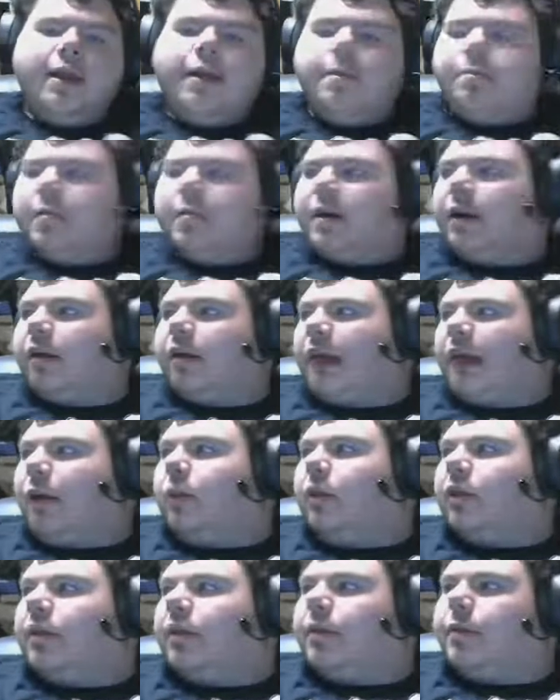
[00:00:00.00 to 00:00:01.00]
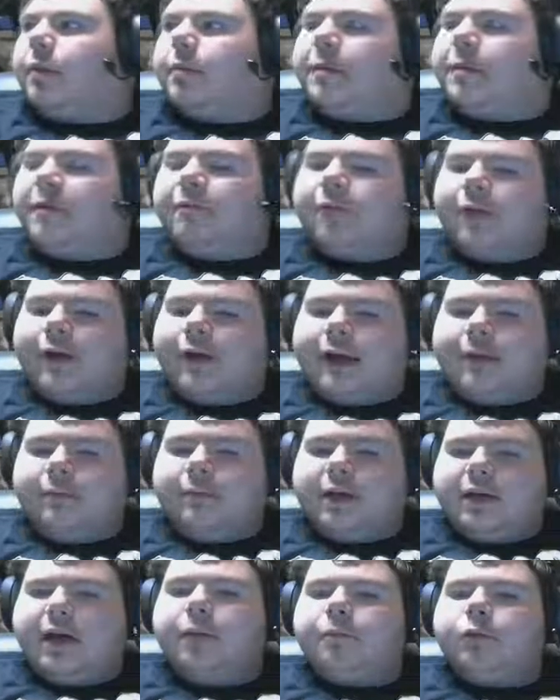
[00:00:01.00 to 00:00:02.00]
because I want them to be framed
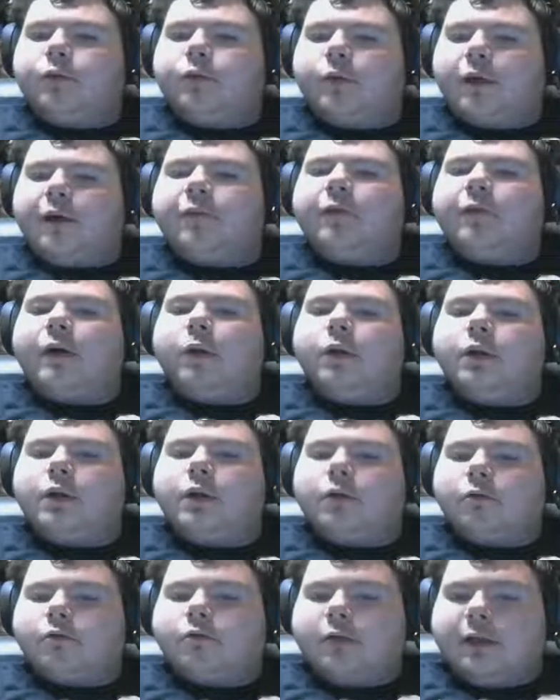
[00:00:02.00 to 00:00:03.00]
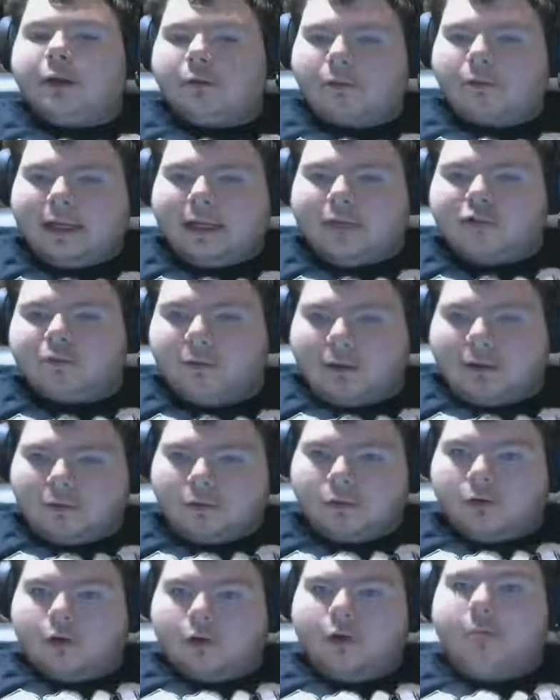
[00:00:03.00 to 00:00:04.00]
up to where if I wanted to rearrange my
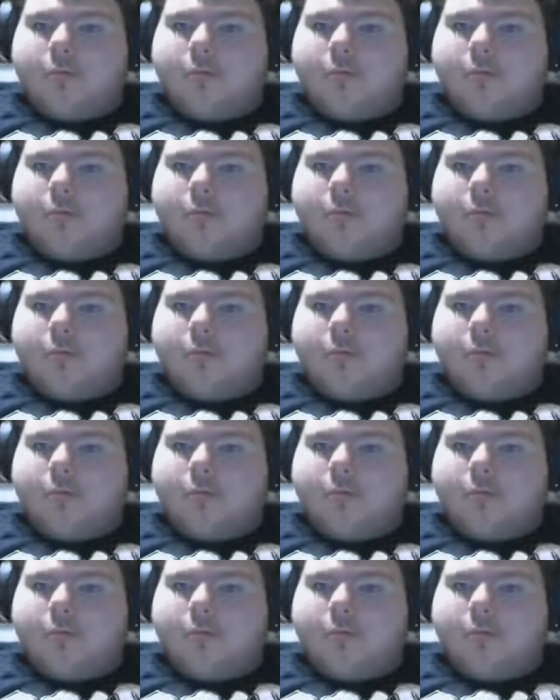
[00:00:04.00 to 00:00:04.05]
room,